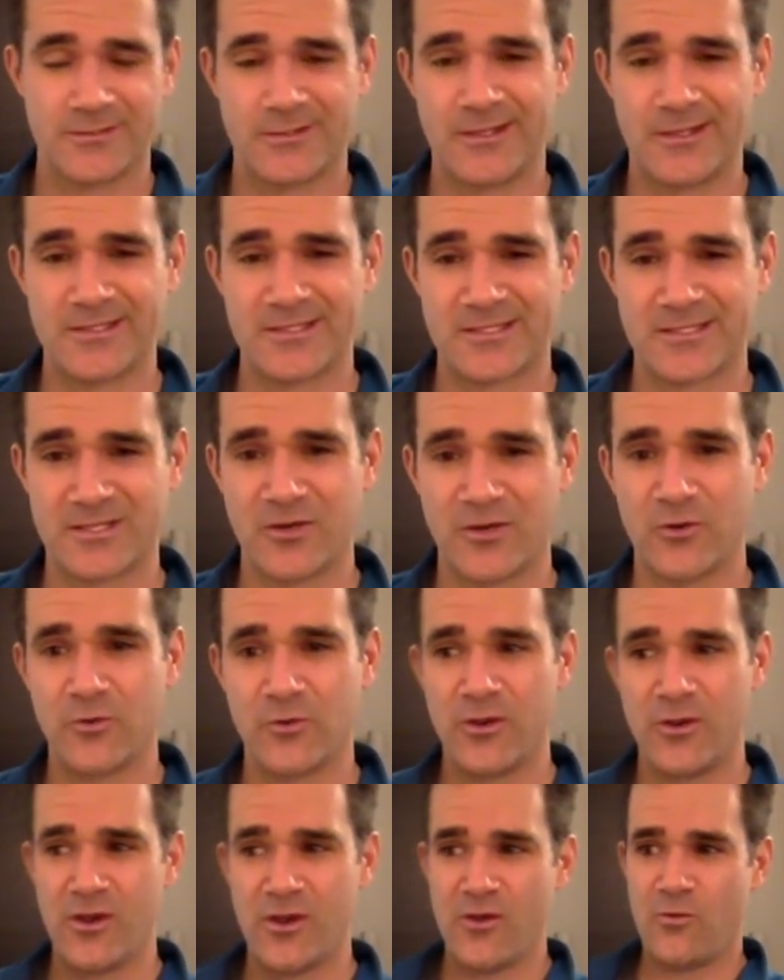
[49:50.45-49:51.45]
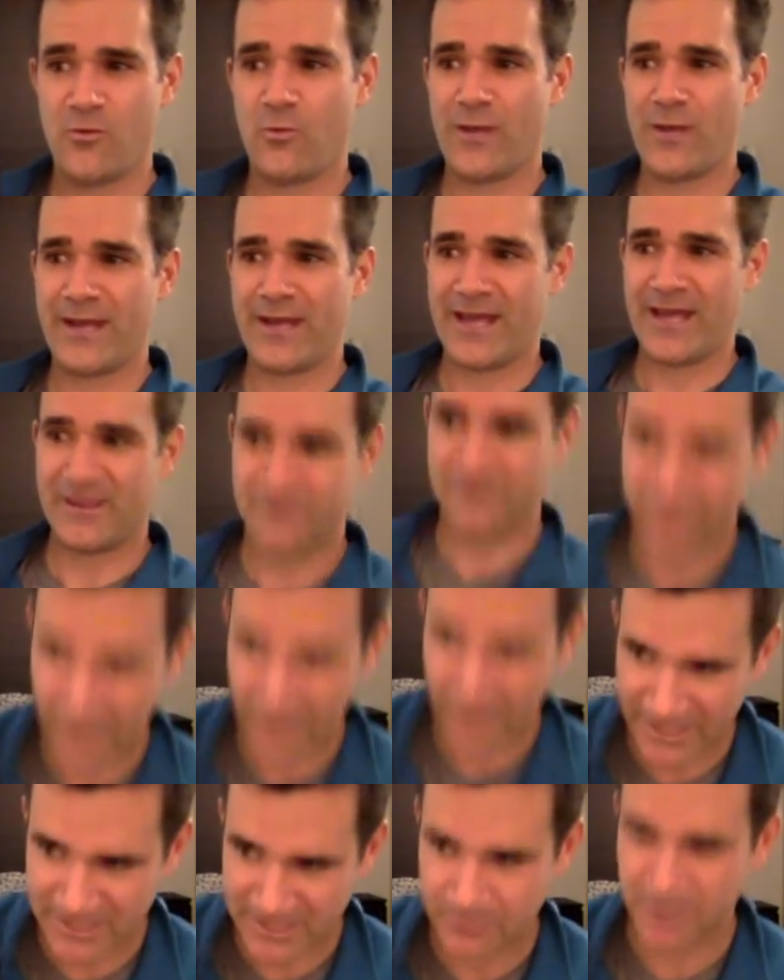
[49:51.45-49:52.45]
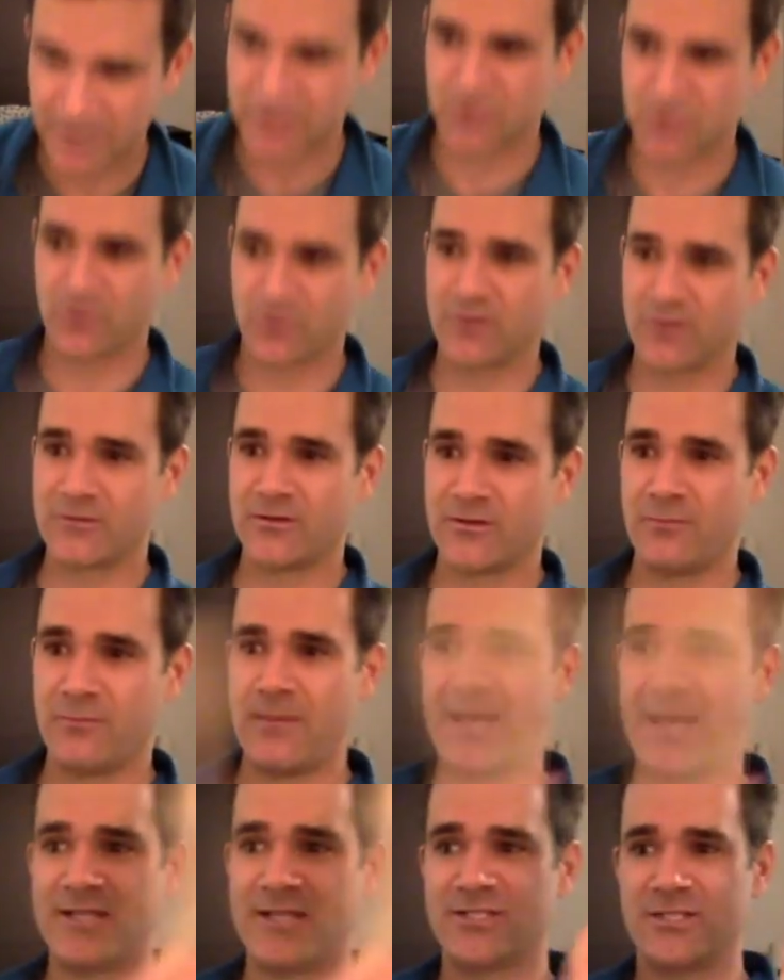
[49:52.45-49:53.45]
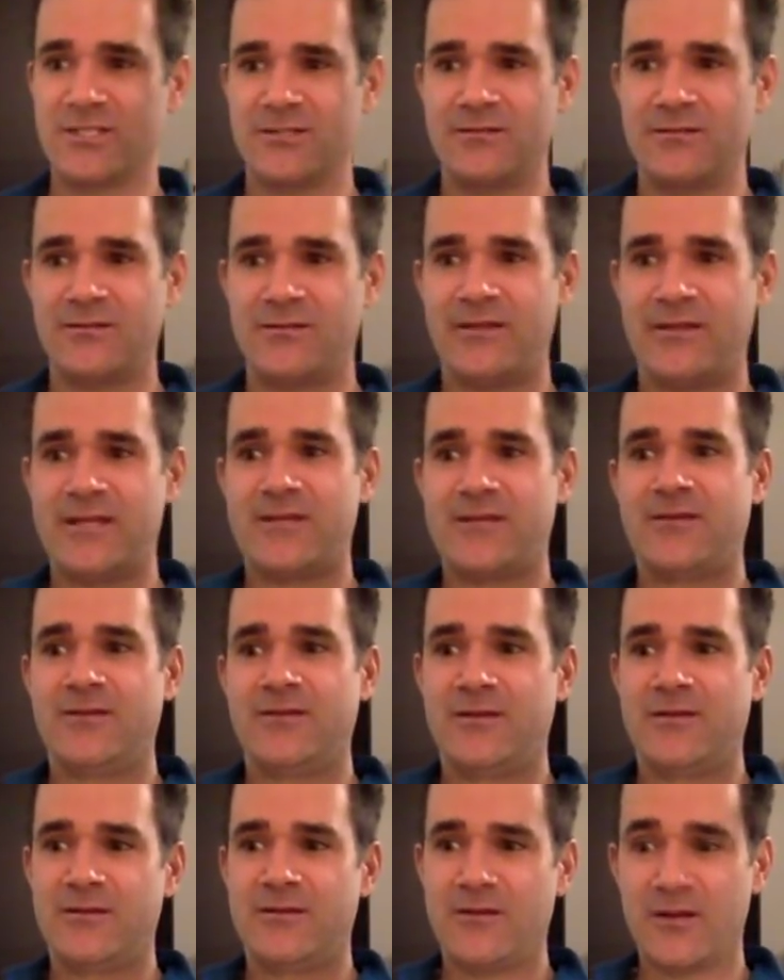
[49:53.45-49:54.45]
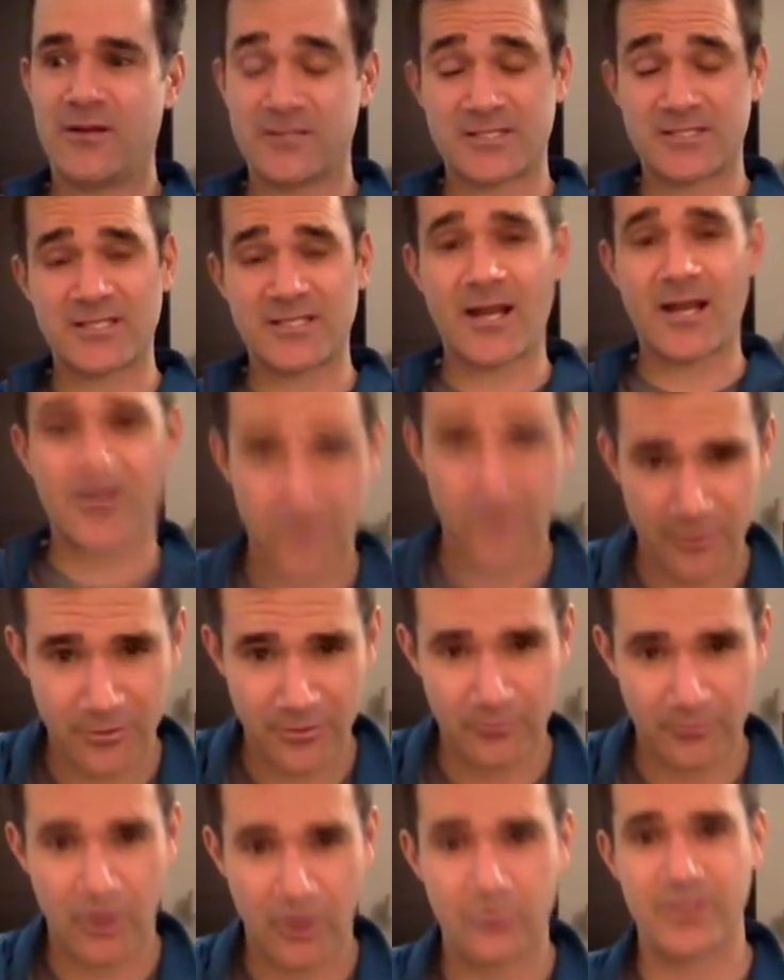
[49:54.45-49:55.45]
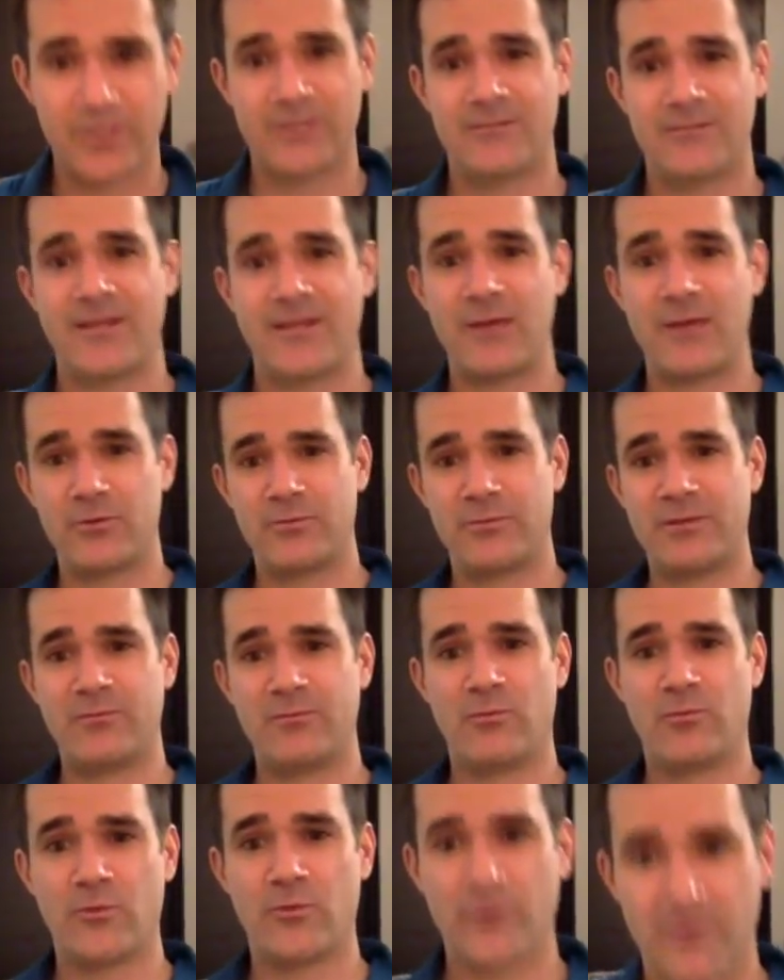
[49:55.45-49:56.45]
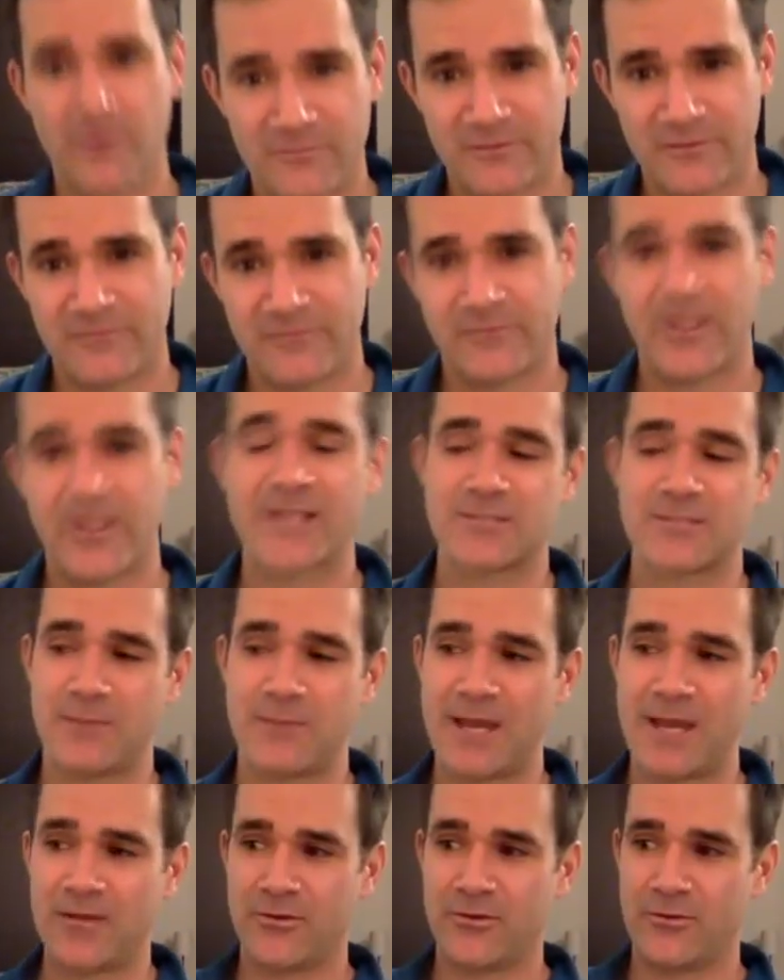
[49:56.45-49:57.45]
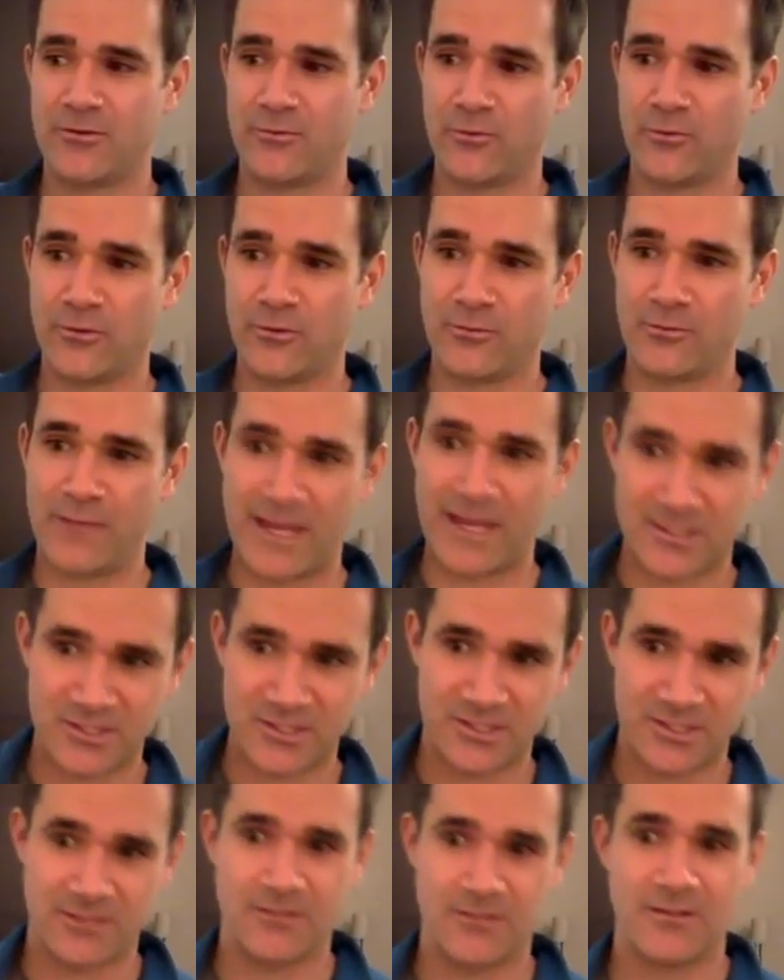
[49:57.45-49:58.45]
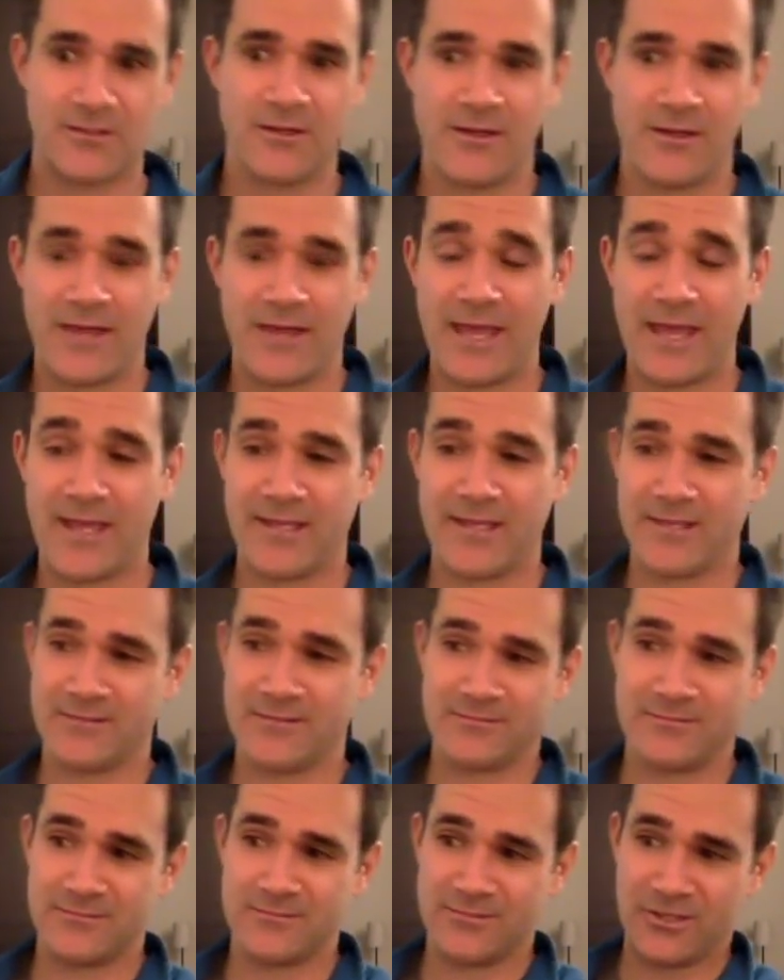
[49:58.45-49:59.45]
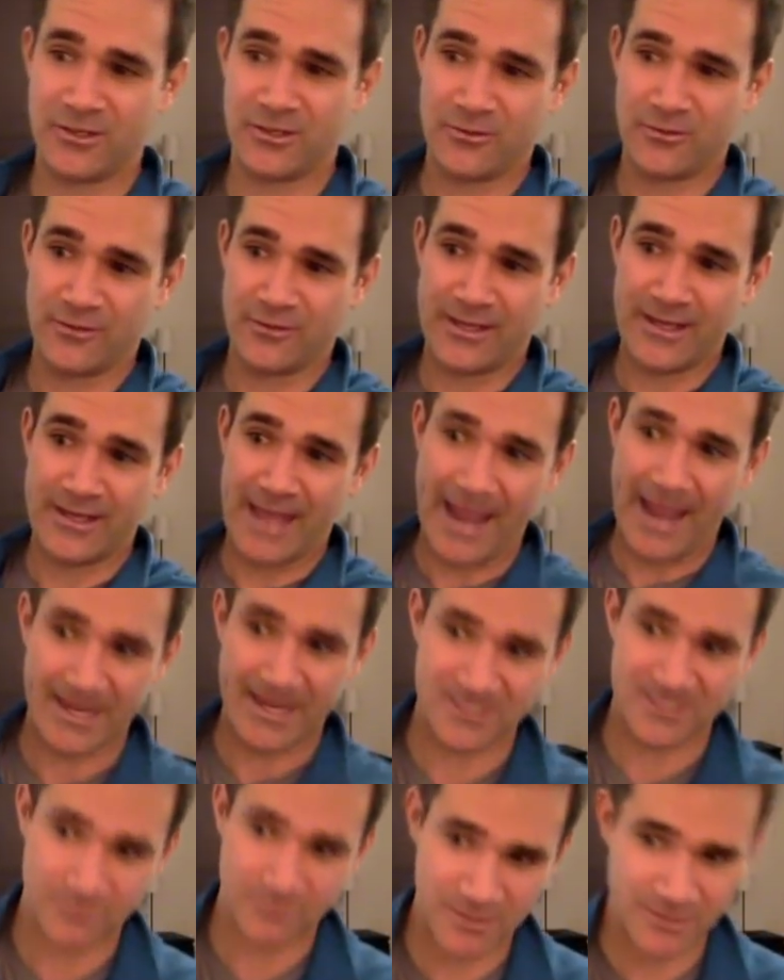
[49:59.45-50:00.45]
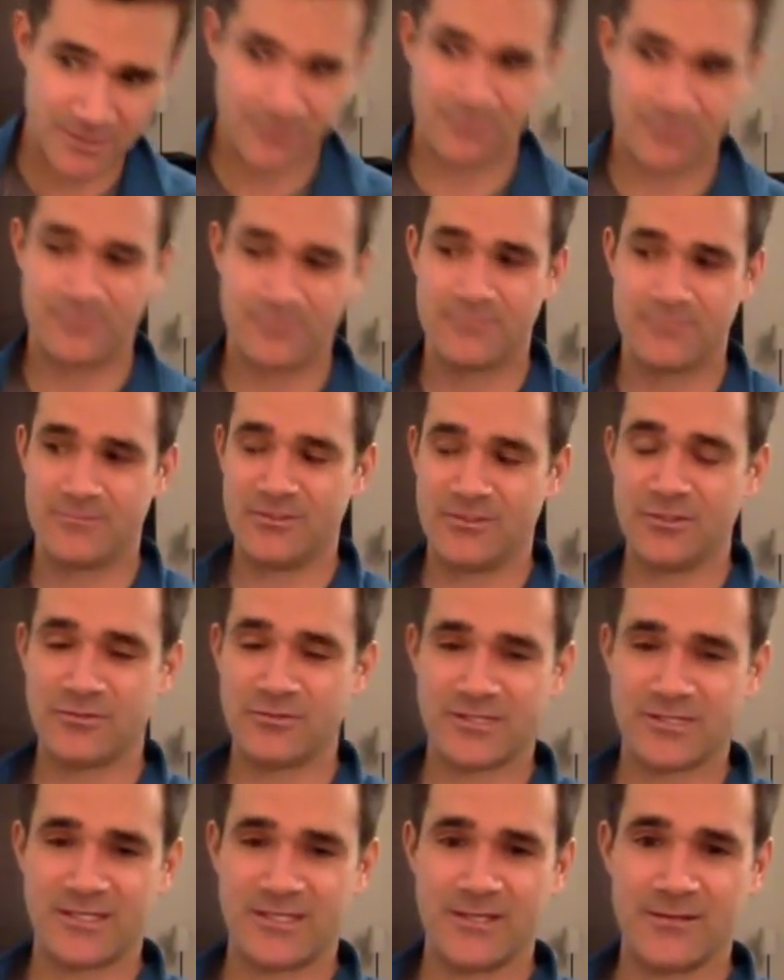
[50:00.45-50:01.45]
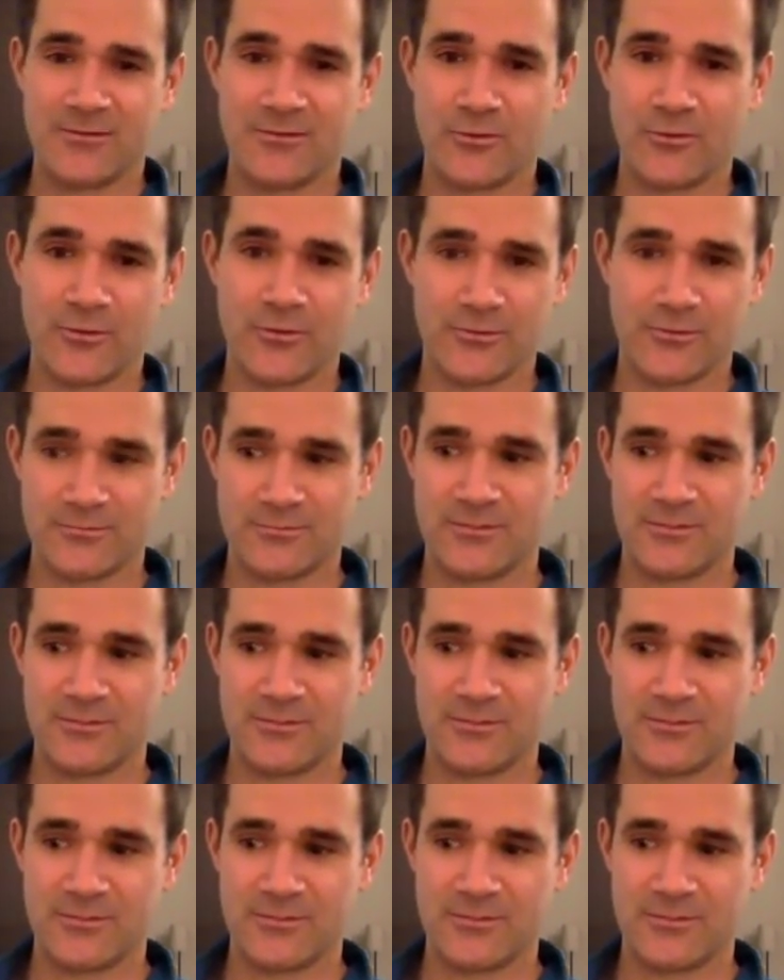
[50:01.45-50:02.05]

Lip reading: And so when I flex my trunk, imagine like a soccer throw-in. That would be more of a flex pattern, or imagine an axeman using, or a